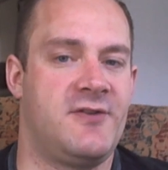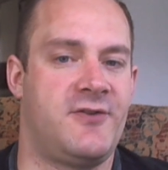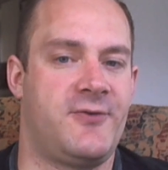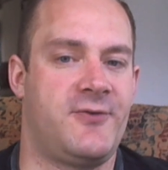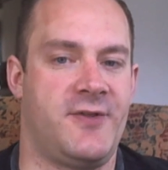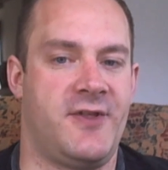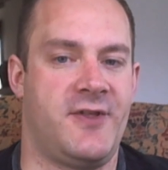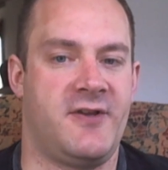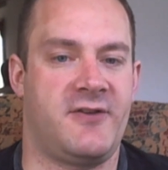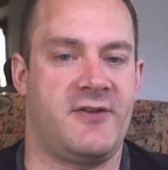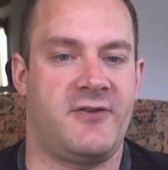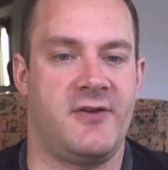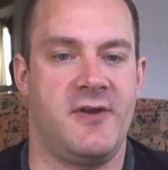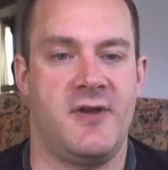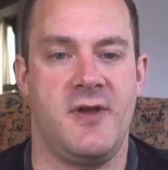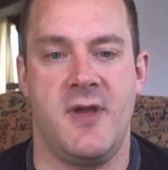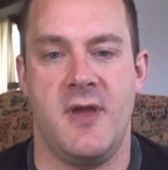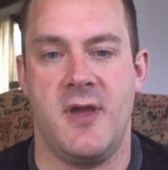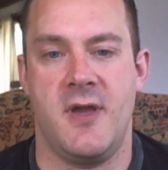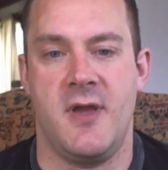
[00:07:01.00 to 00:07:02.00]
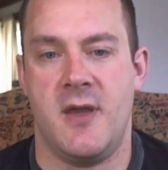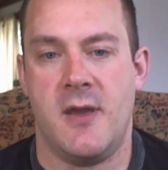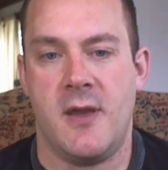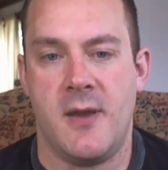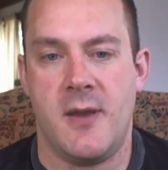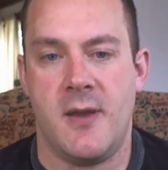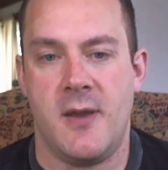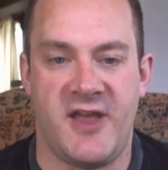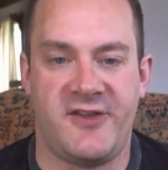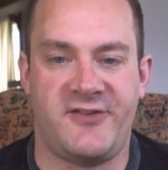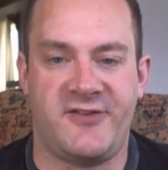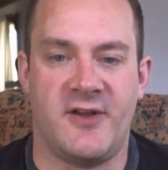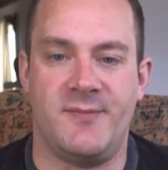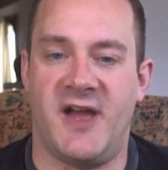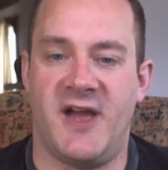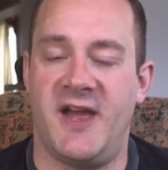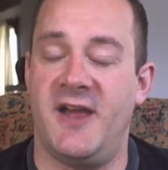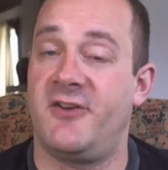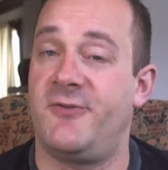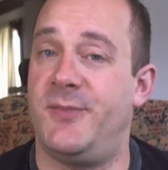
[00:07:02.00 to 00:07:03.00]
for this, based on
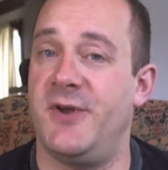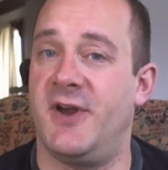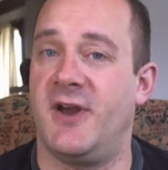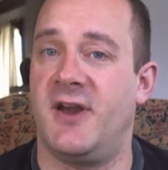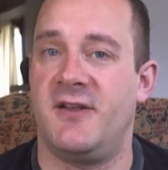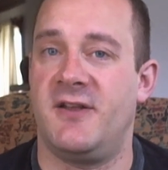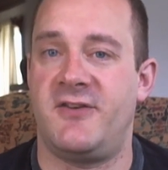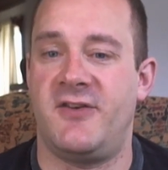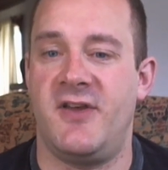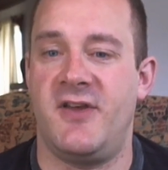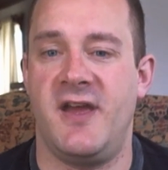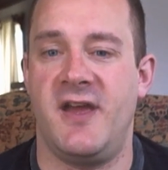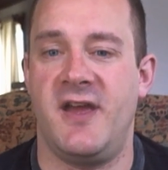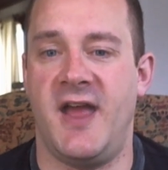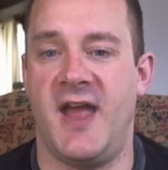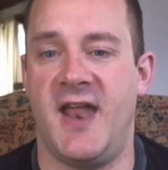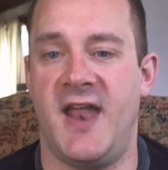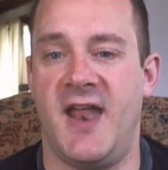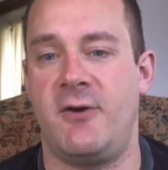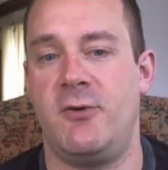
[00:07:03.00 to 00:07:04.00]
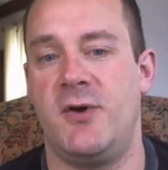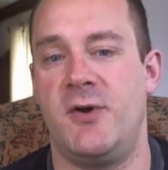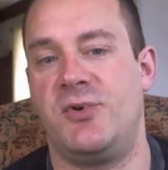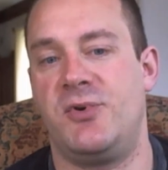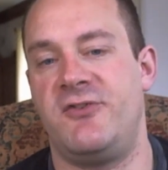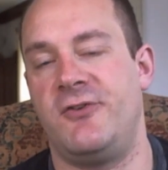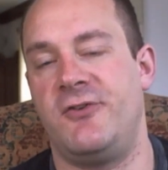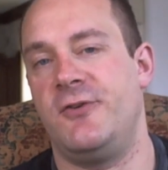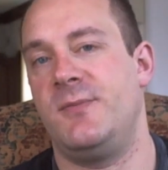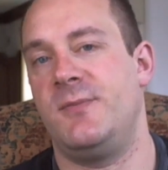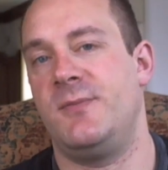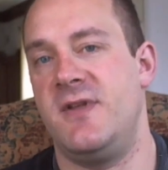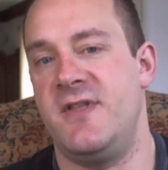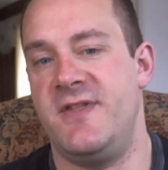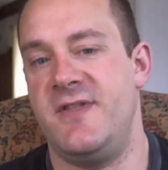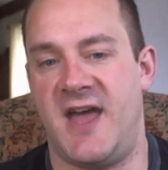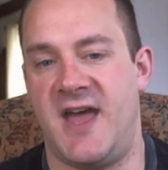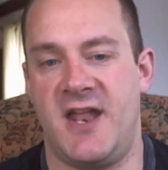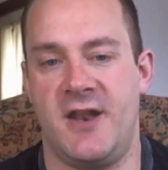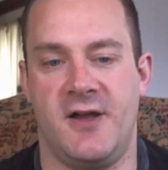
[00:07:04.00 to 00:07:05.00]
my experience and I would presume
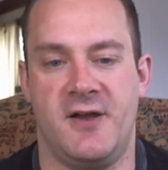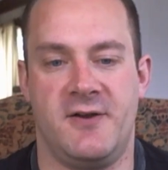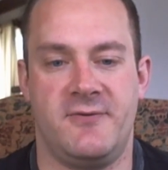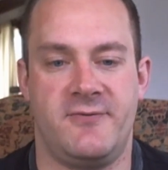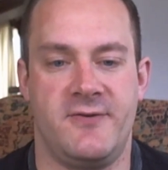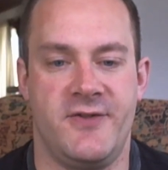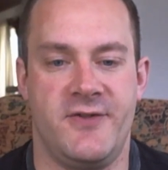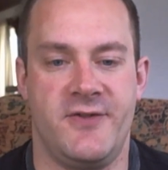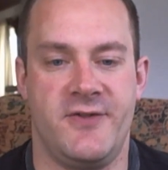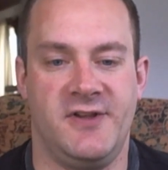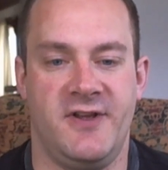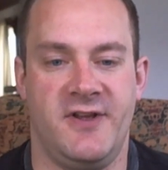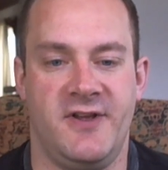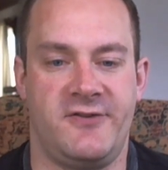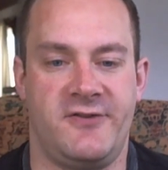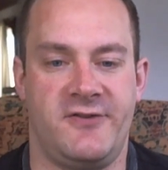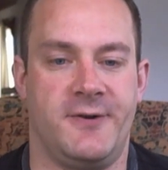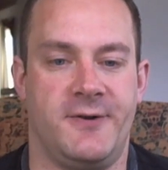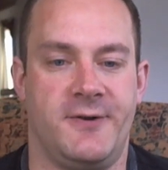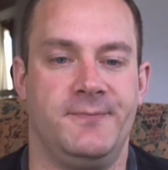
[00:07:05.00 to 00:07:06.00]
that of the listener.